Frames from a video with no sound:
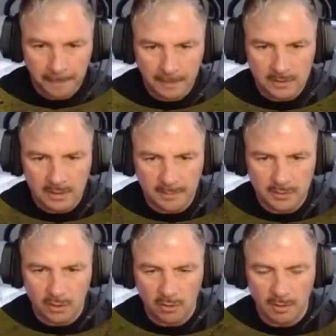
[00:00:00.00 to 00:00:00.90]
So let me
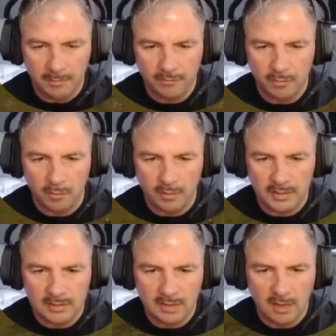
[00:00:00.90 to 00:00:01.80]
just go grab a few more of
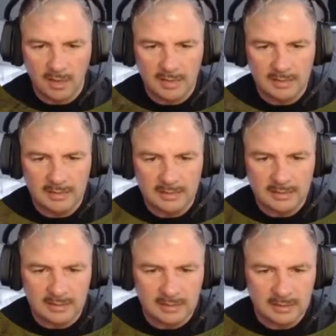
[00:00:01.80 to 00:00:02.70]
these
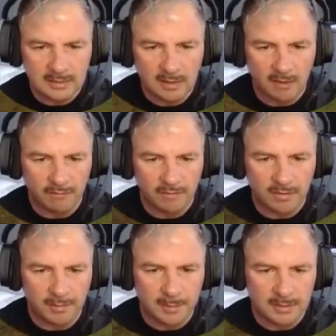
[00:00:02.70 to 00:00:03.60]
guys off
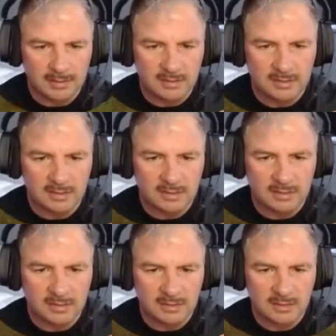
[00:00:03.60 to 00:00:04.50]
the
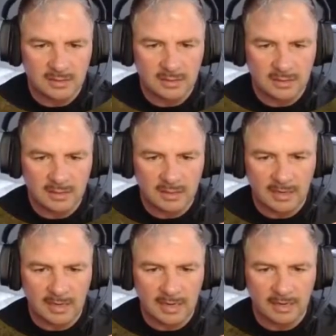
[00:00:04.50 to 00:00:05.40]
bus,
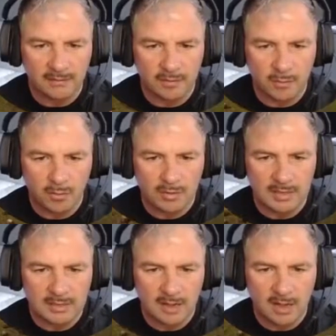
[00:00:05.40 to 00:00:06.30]
and a few more of
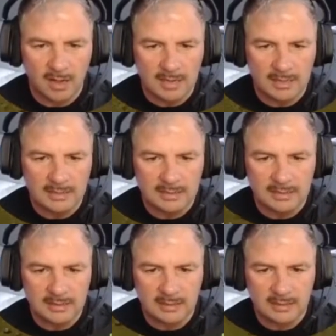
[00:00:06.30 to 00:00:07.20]
these
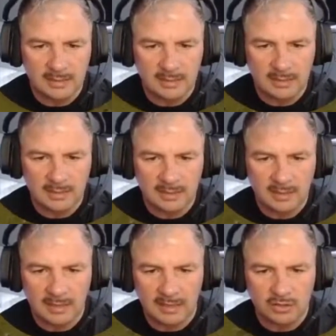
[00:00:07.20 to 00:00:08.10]
guys,
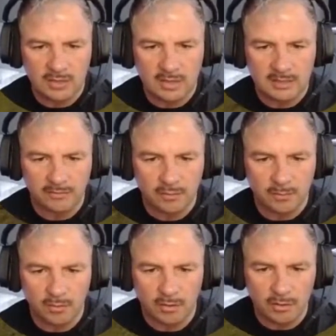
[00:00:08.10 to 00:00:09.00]
just a few
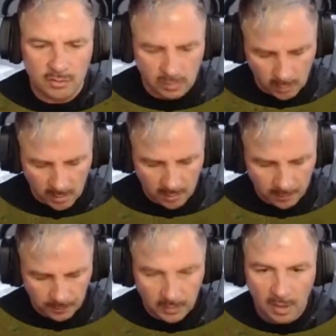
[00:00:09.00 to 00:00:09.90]
more of those as well.
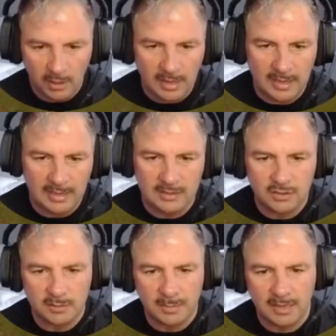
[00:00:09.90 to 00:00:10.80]
Okay, let's
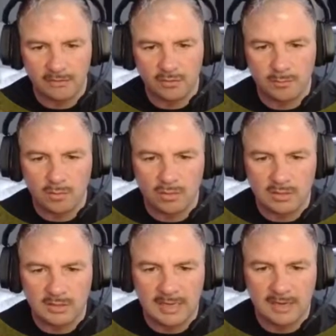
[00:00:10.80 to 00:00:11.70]
just make a few more,
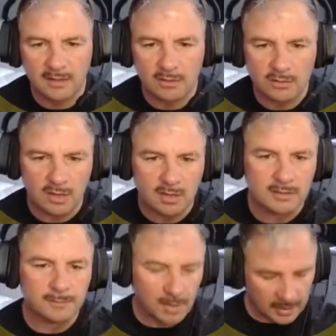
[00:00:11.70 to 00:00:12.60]
so 10 of those
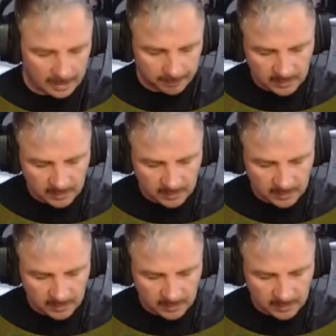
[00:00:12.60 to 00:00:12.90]
guys. Okay,